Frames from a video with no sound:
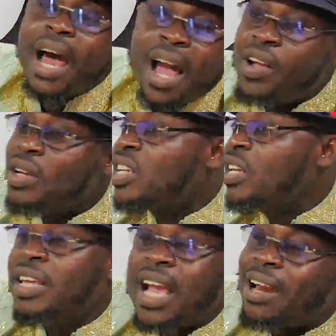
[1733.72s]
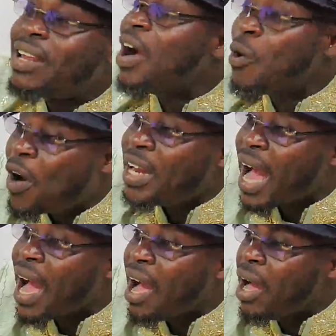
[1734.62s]
I can just say, Nia, young
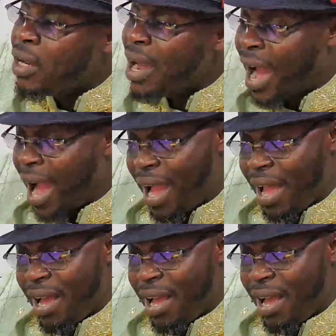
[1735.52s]
coida. Ah.